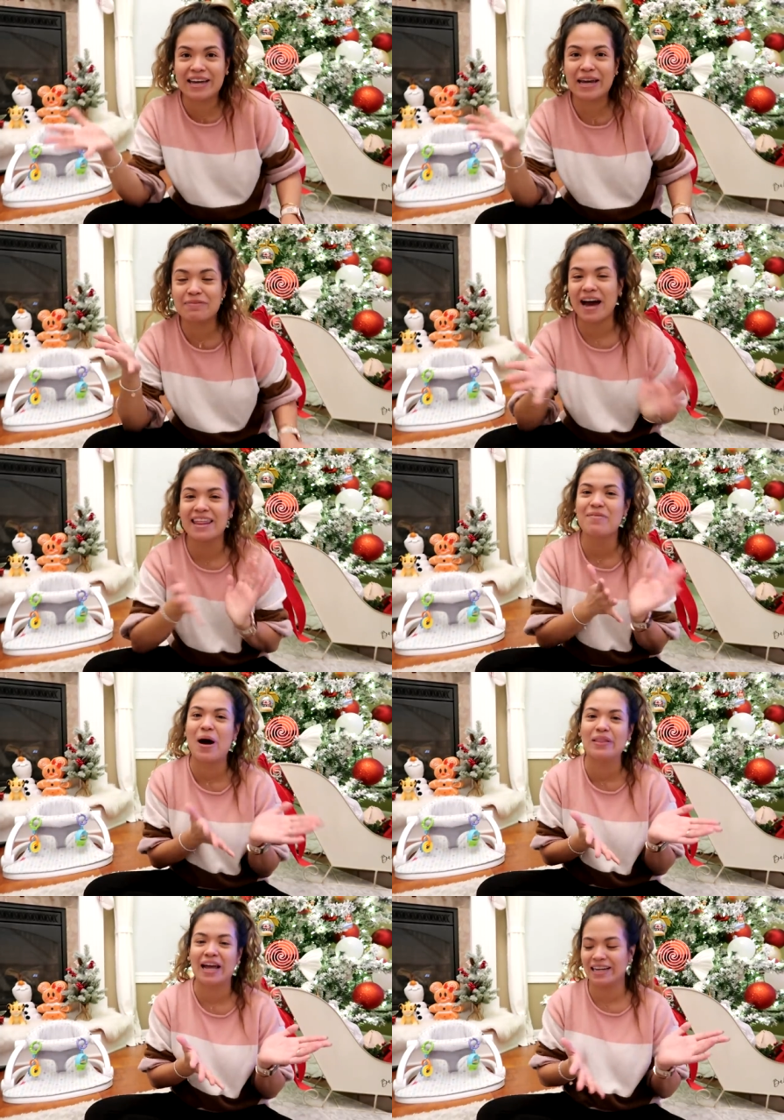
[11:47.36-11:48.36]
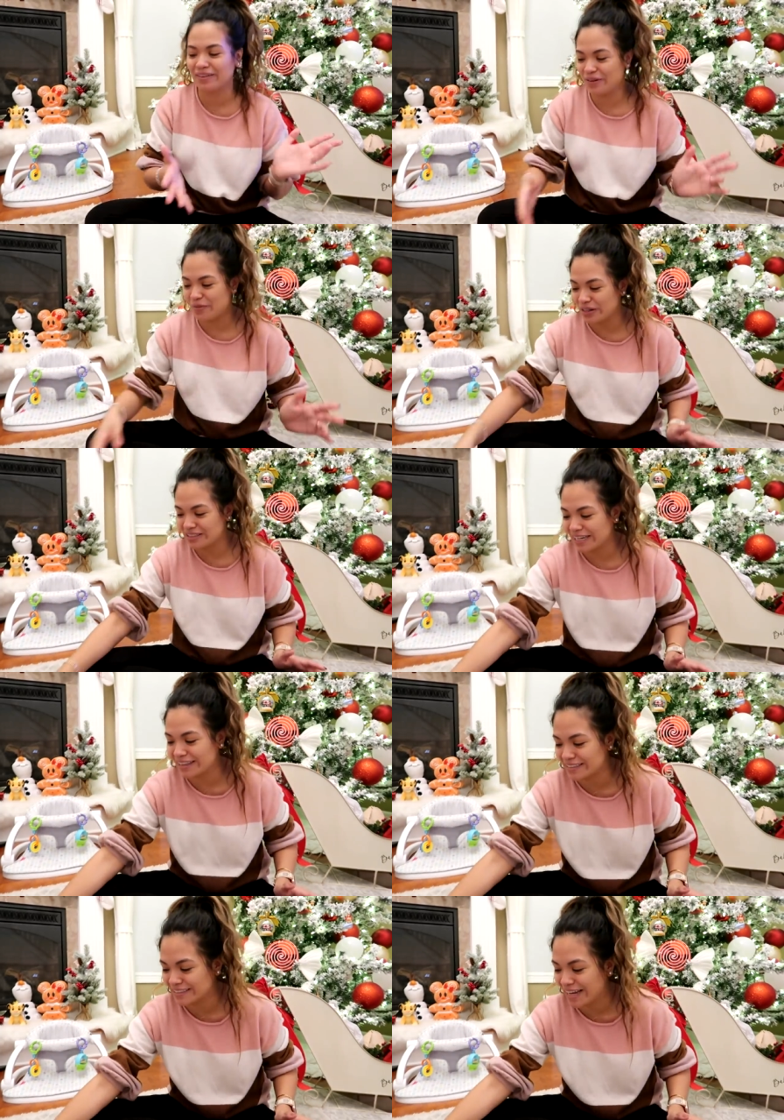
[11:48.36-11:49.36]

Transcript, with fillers: Like you can buy them online if you want to get the